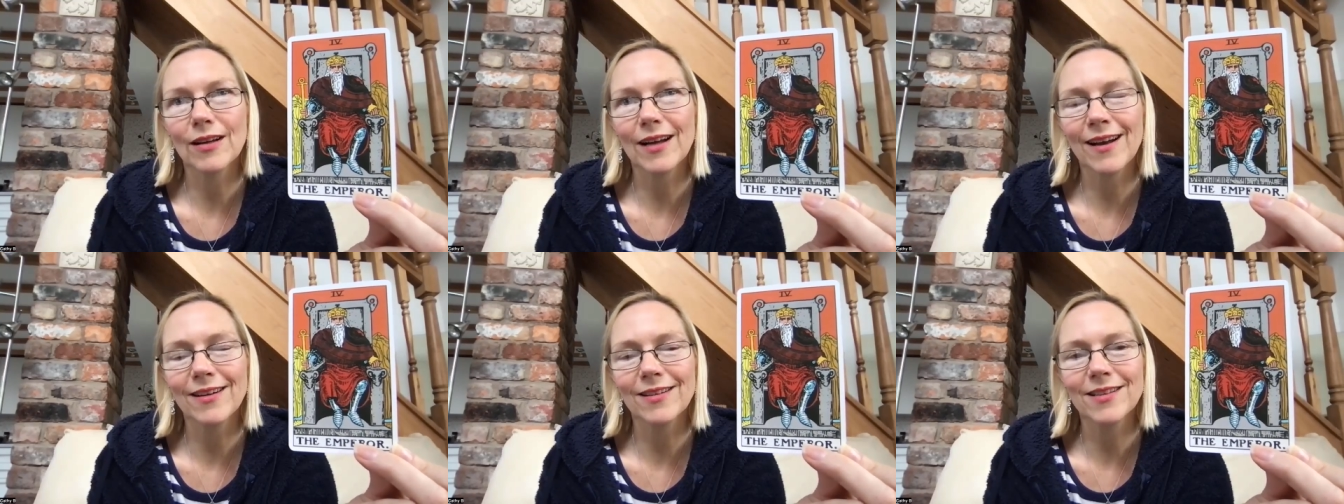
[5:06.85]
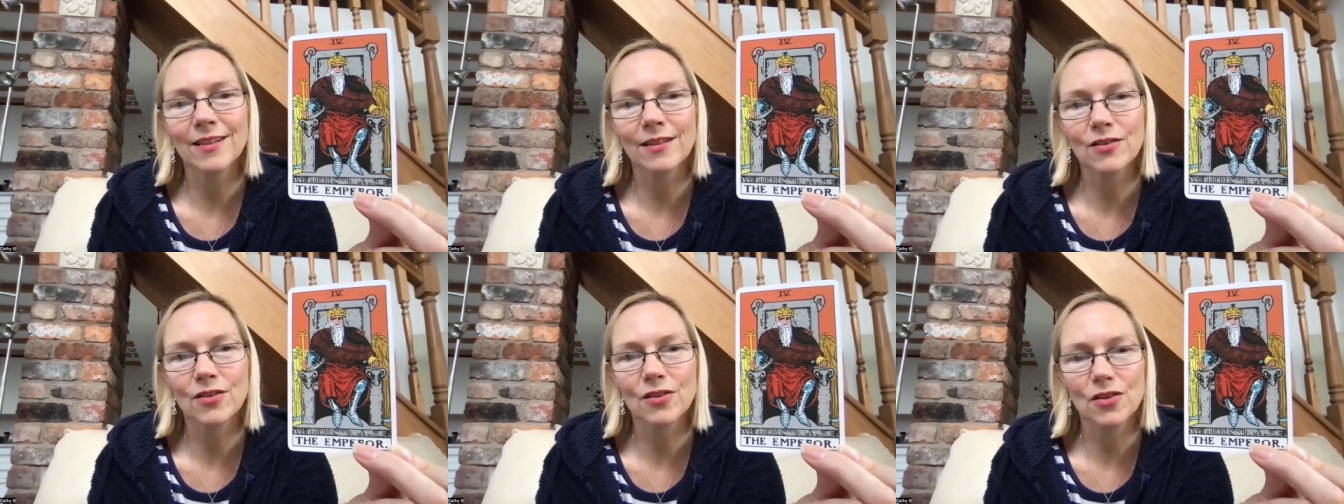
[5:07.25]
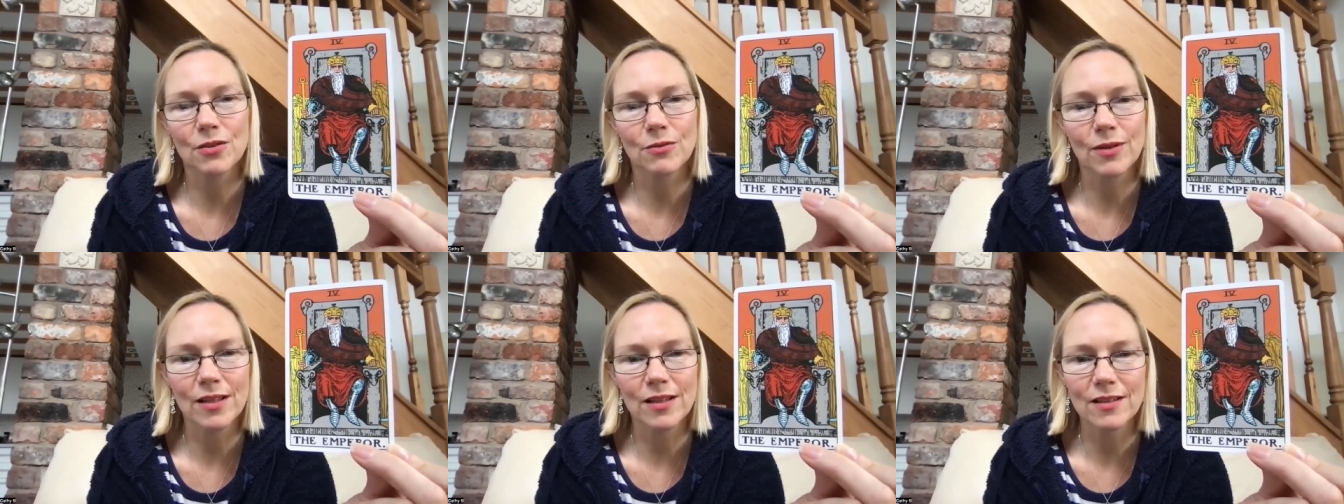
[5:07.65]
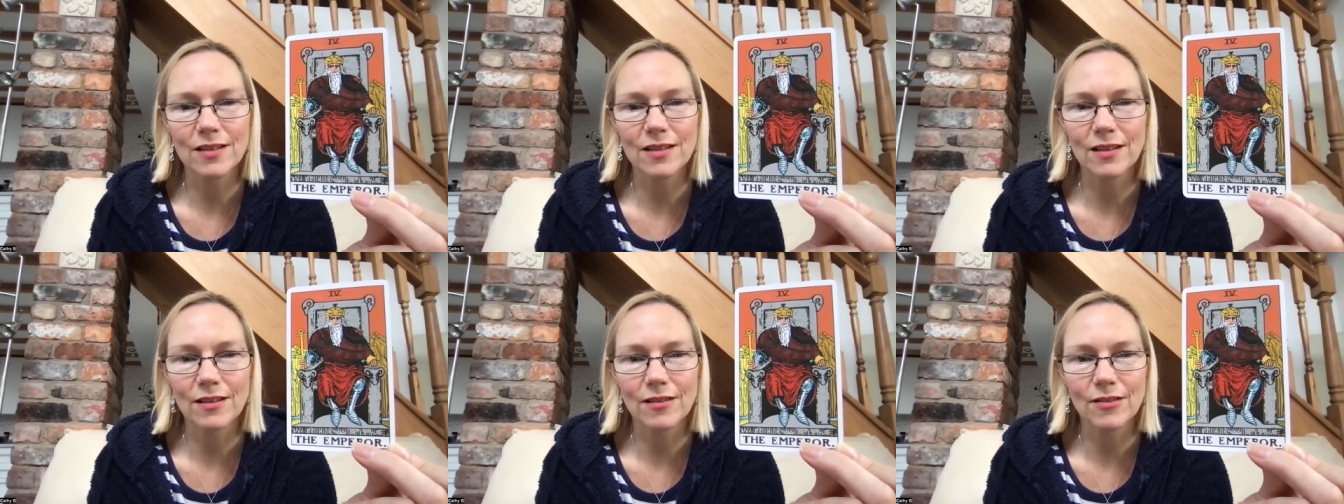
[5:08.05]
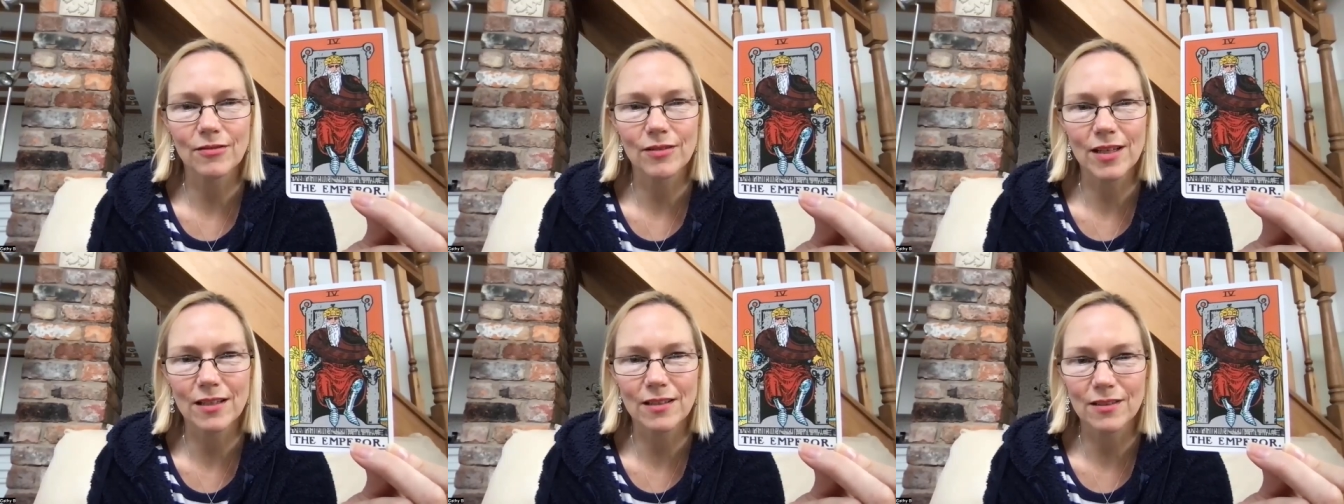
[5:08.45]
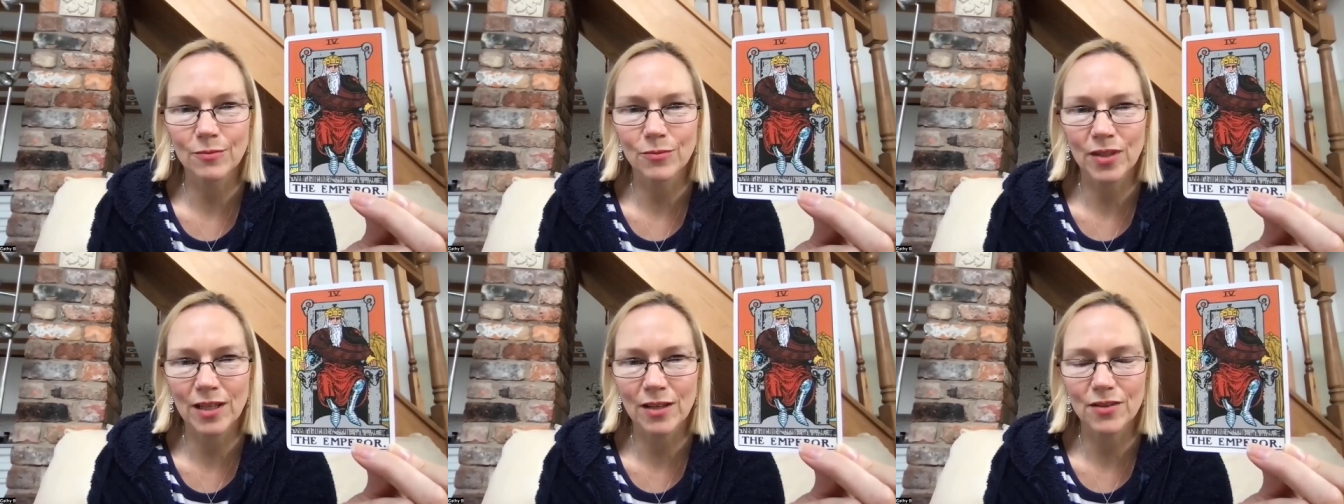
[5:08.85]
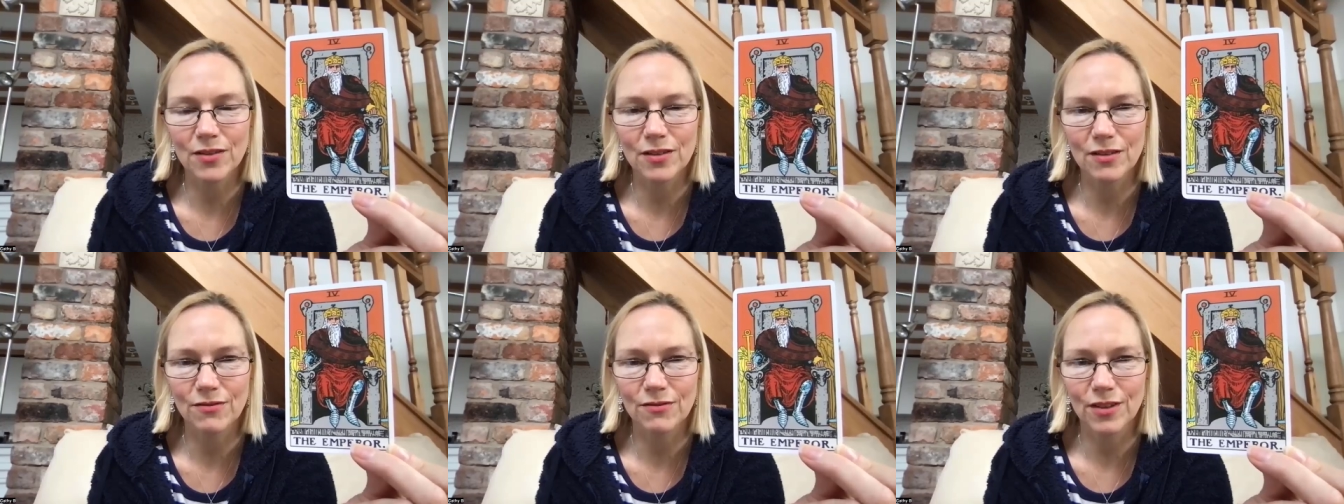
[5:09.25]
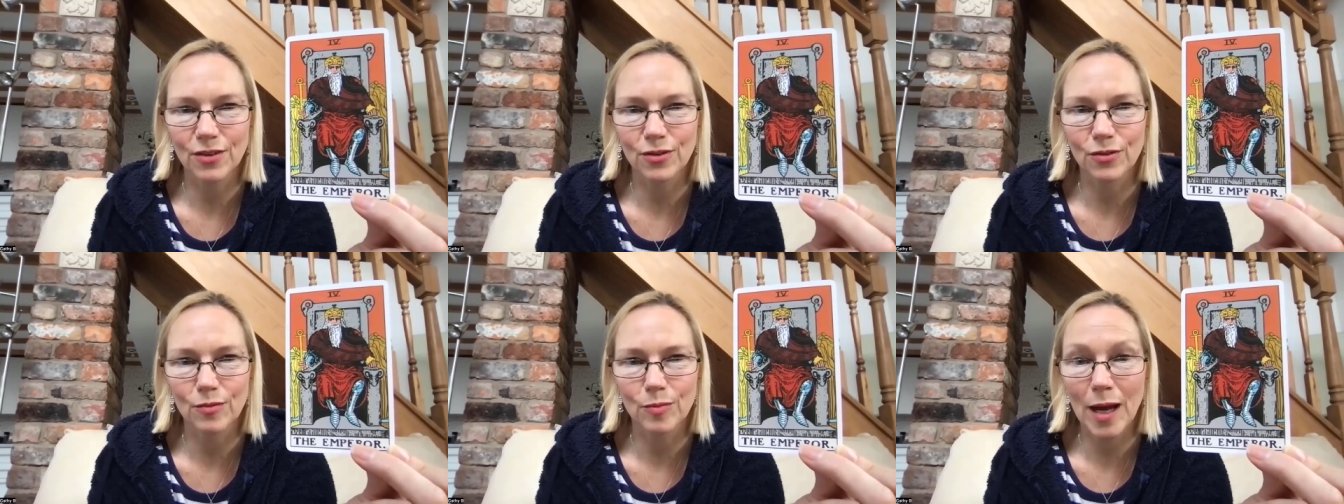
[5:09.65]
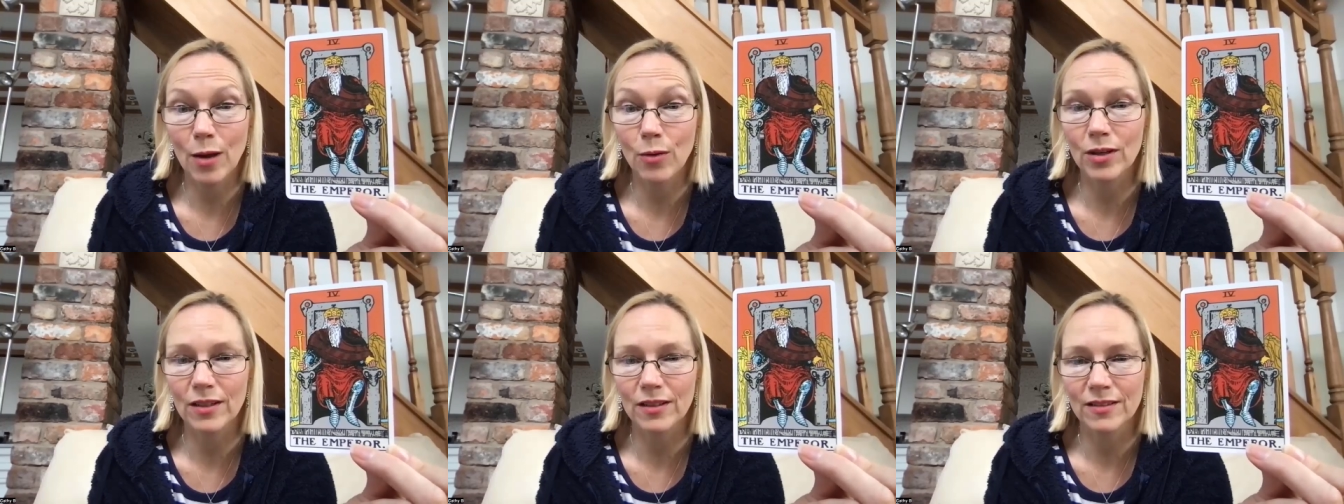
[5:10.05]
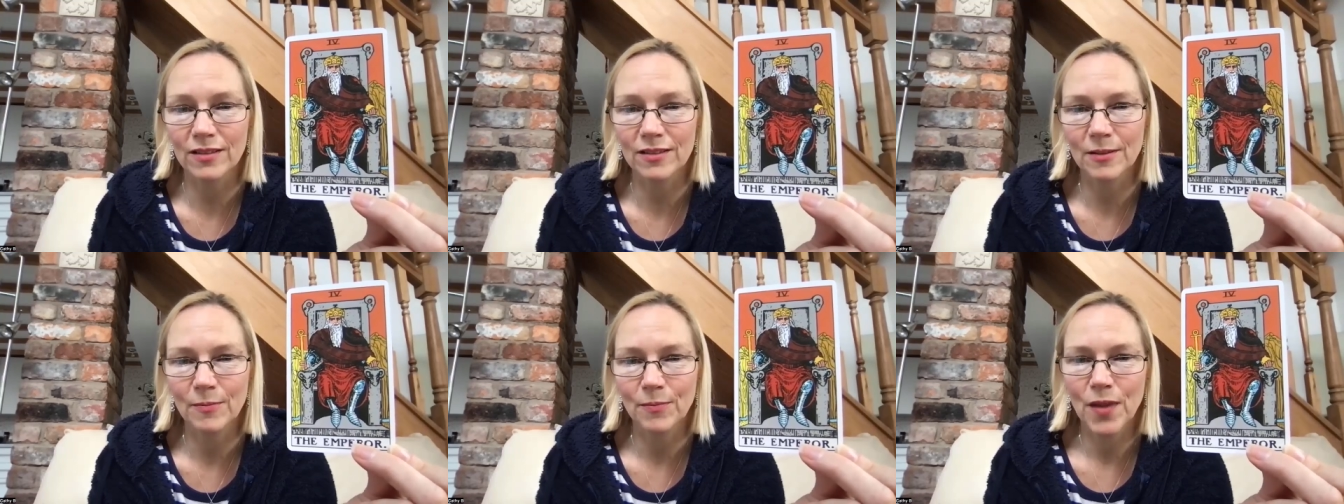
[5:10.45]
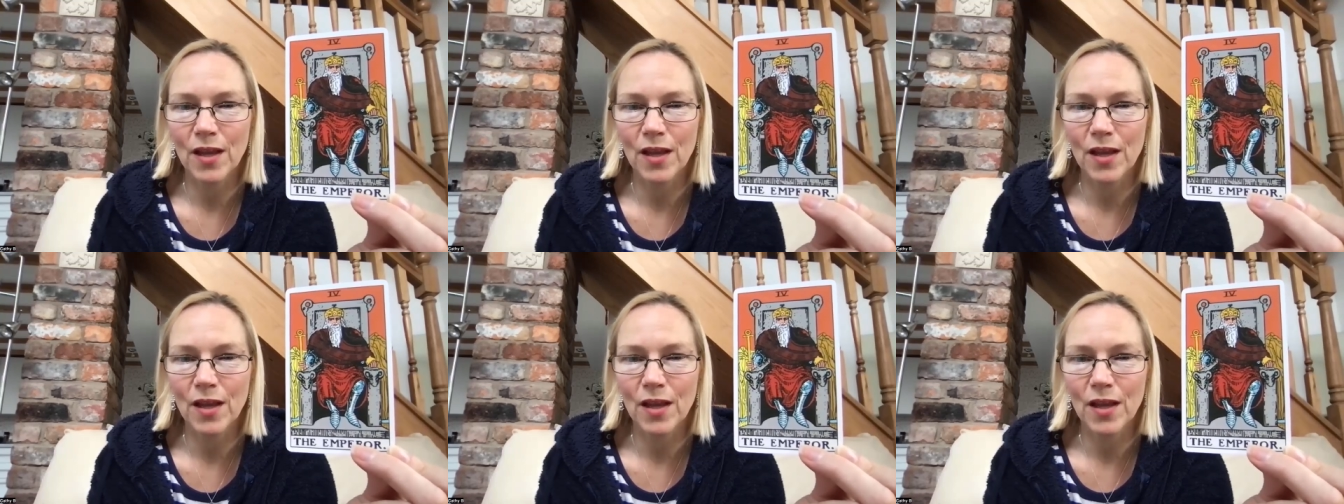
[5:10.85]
acting in such a way that it creates someone else to feel powerless?